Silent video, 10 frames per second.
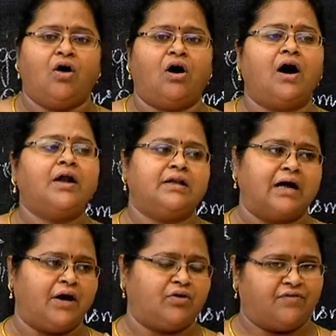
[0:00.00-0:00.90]
or in
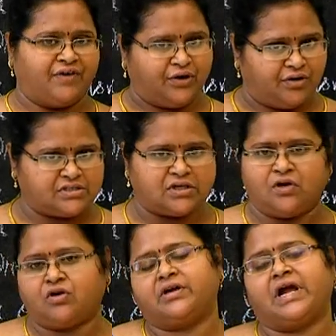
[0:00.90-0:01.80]
that of a
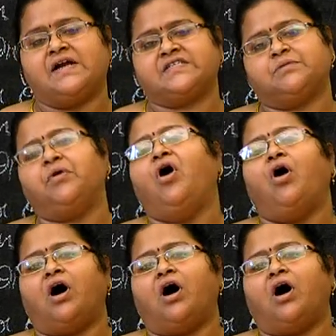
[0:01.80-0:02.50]
unicellular organism,